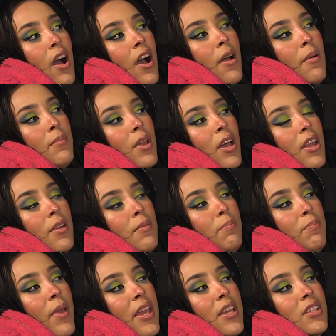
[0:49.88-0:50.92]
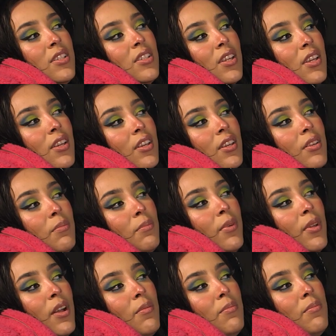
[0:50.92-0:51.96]
I'm kind of basic,
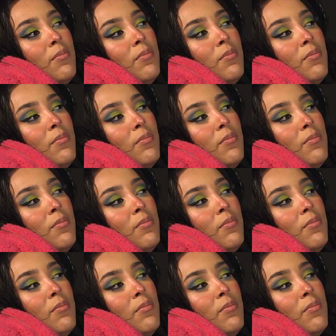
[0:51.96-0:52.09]
but I'm